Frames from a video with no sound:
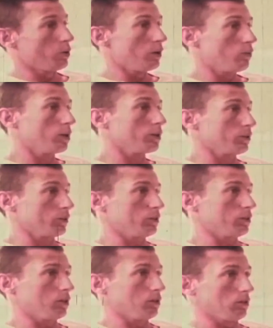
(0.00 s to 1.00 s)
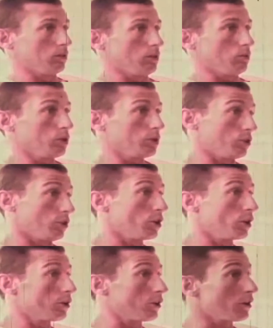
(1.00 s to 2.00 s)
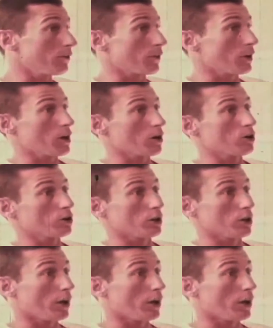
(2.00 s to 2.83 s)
weed wasn't uh, it wasn't good enough, and I heard that